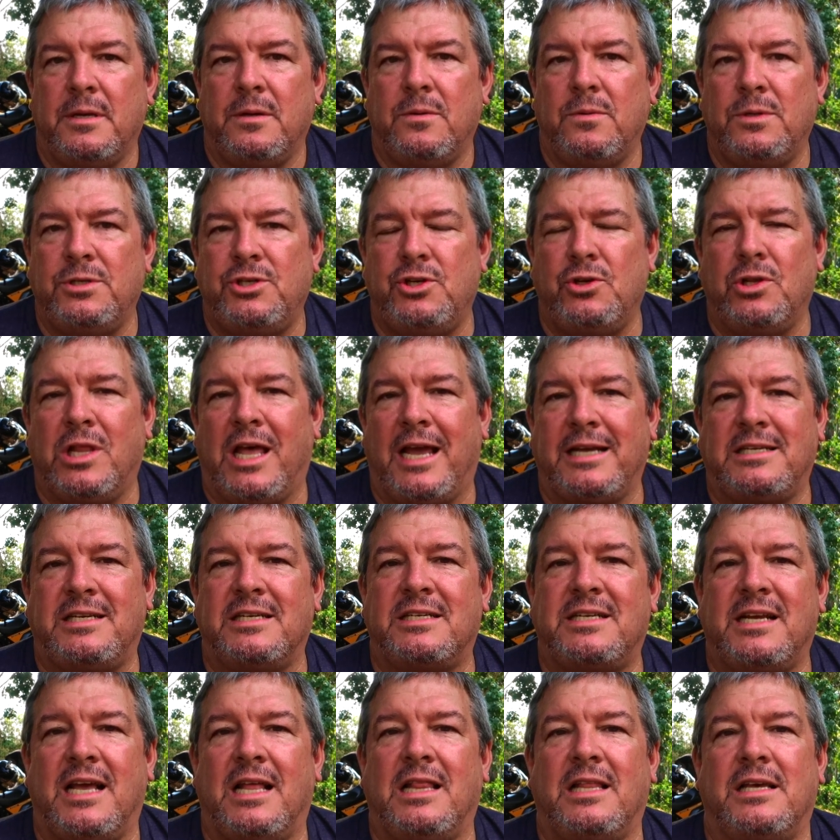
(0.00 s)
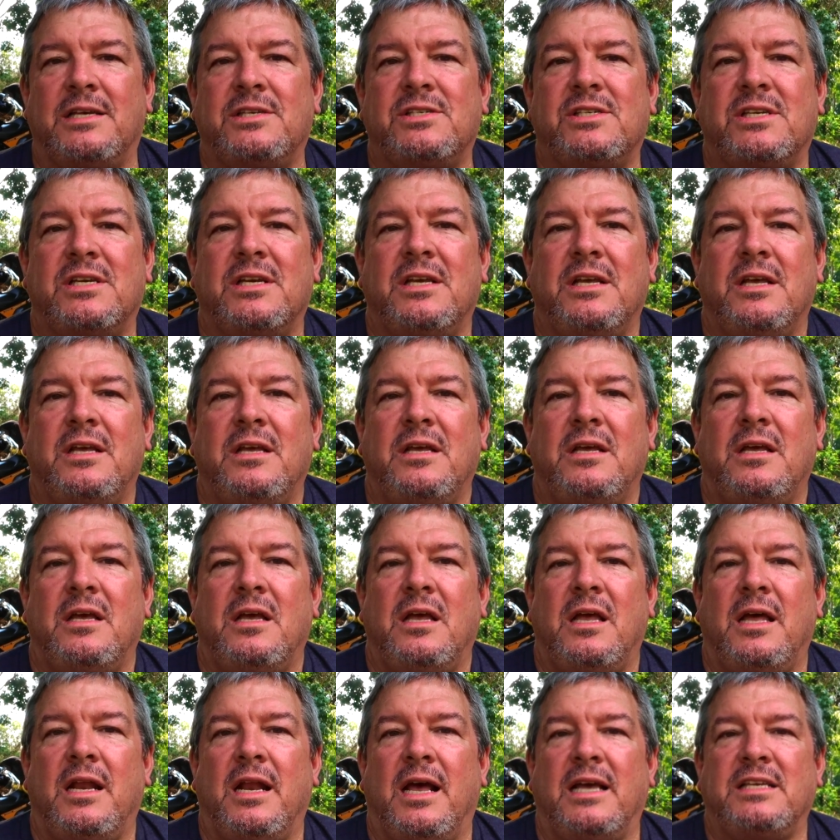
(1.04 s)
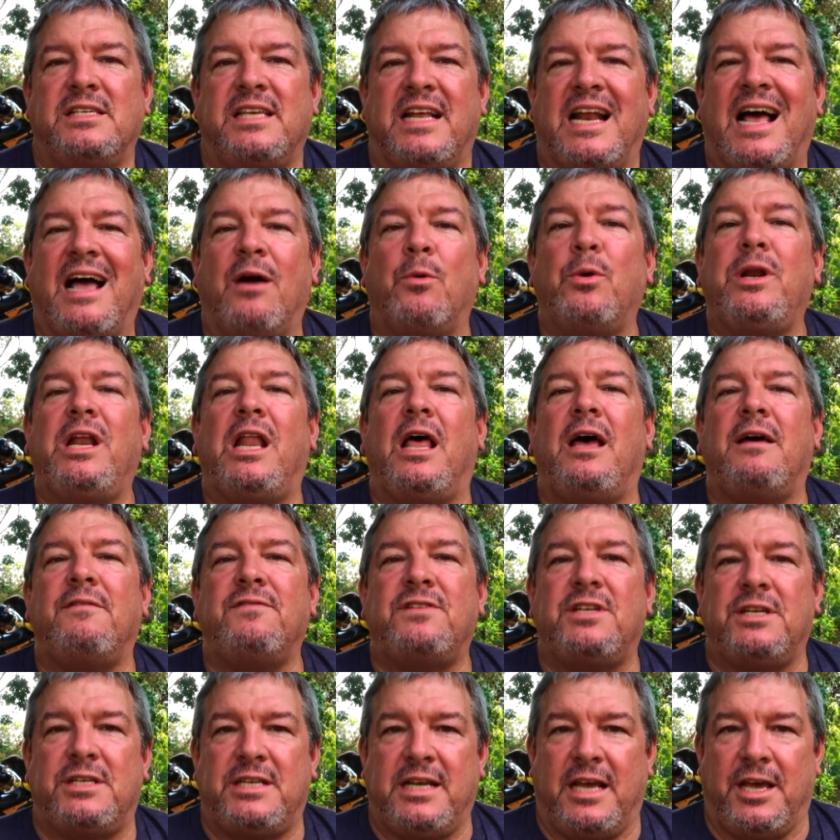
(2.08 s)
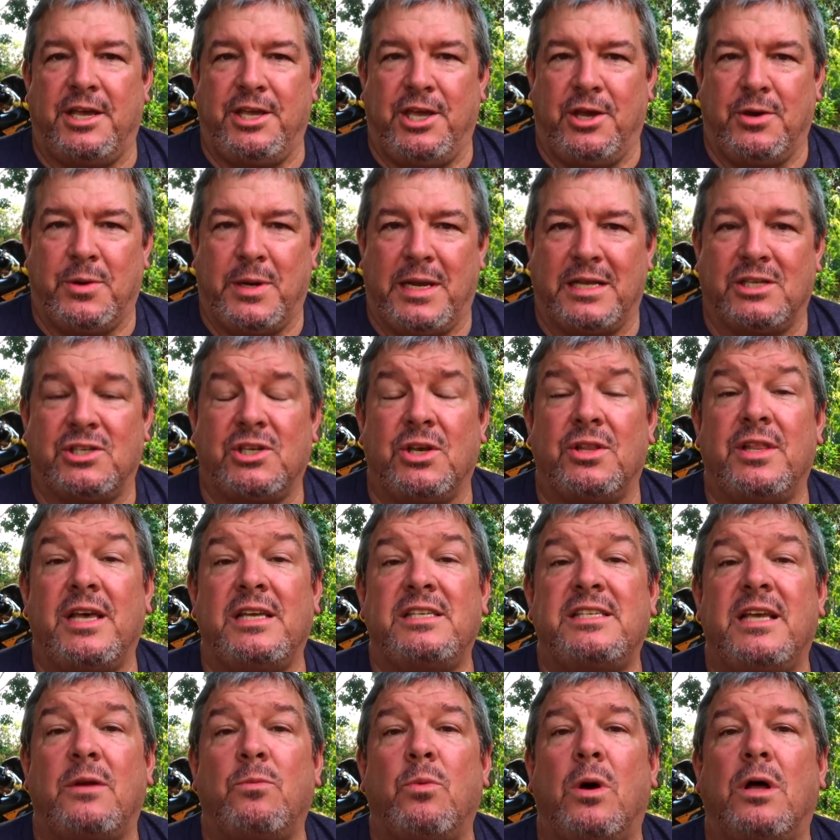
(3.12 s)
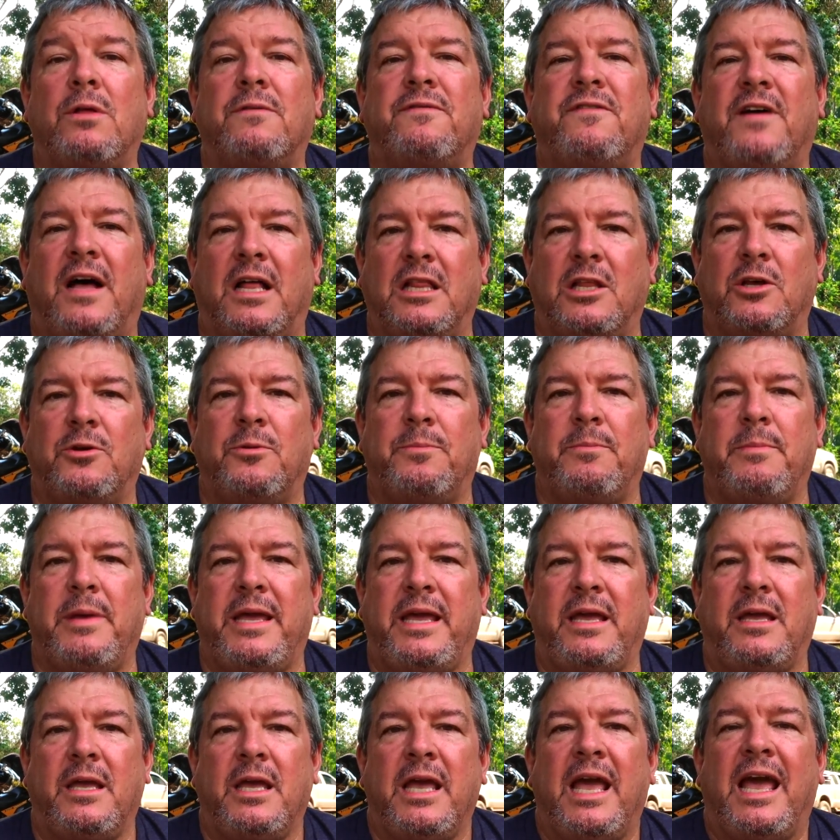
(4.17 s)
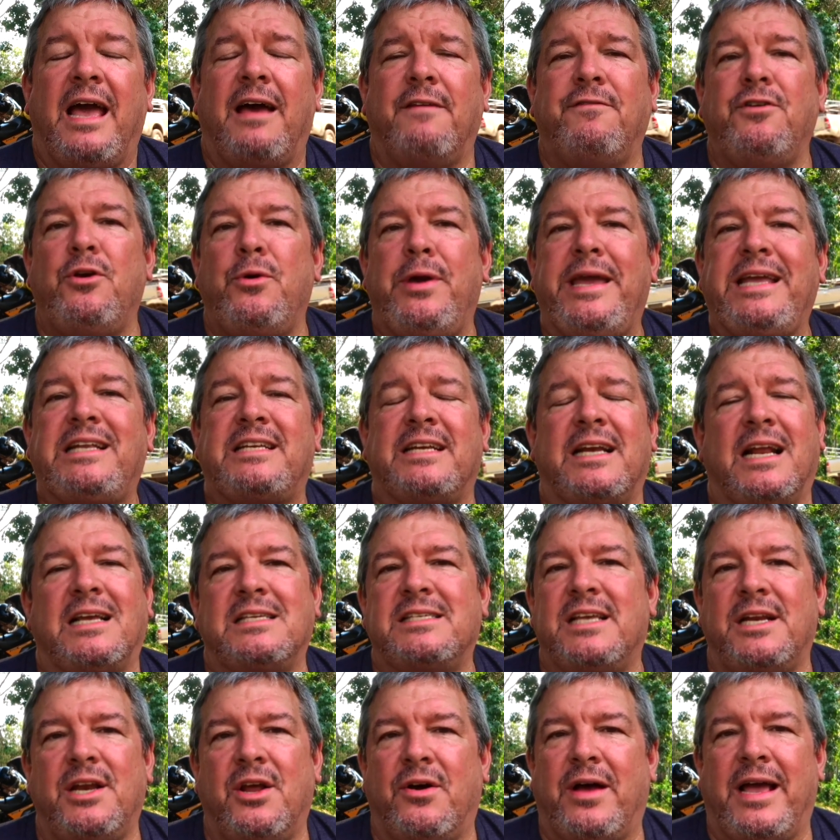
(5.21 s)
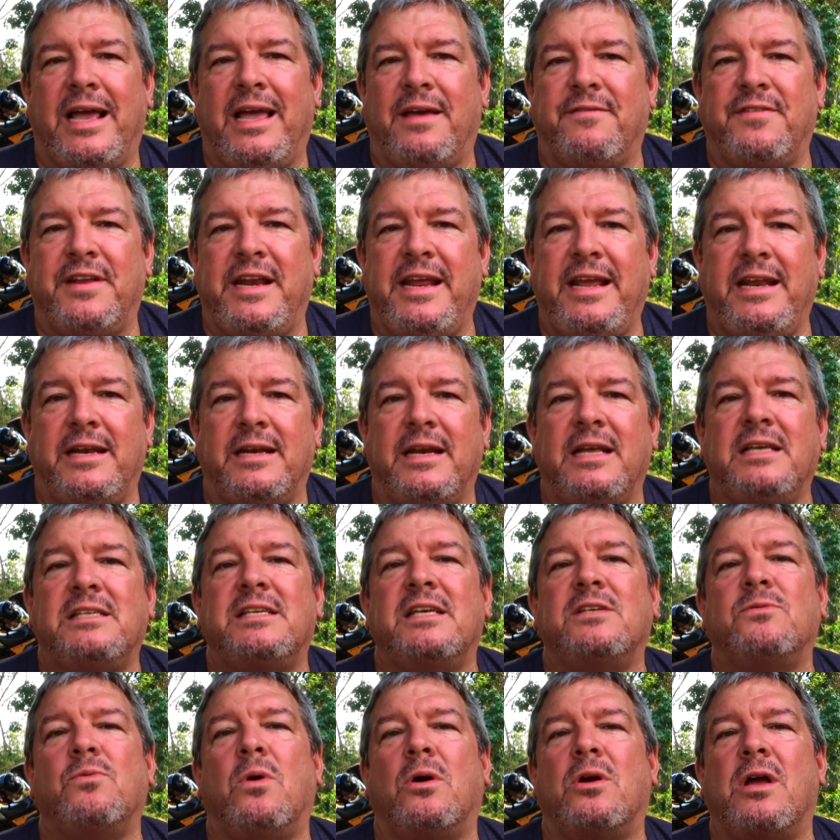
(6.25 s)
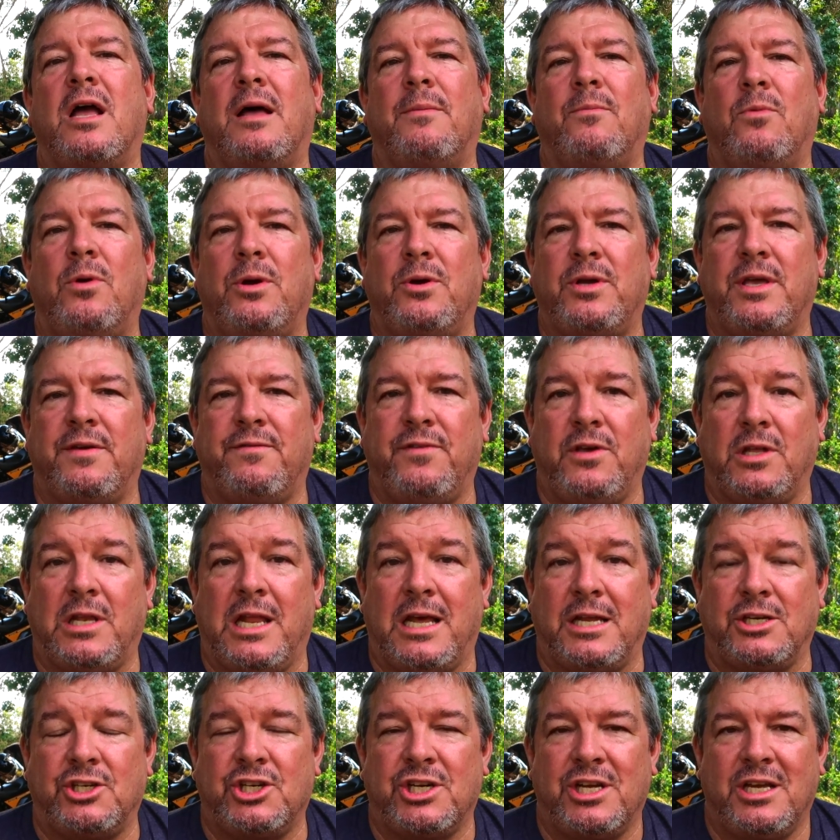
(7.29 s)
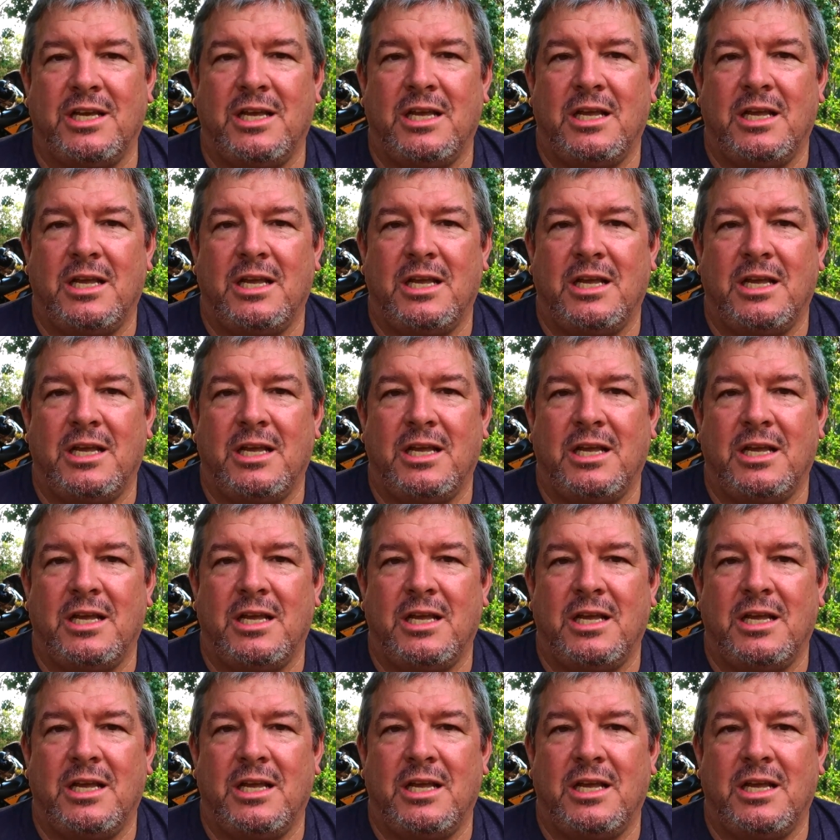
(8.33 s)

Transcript: Would you like to tell us?" And I said, "I would love to tell you." And so they said, "Well, follow me. Have you eaten?" I said, "No, I haven't eaten." He says, "Well, come, we'll give you lunch."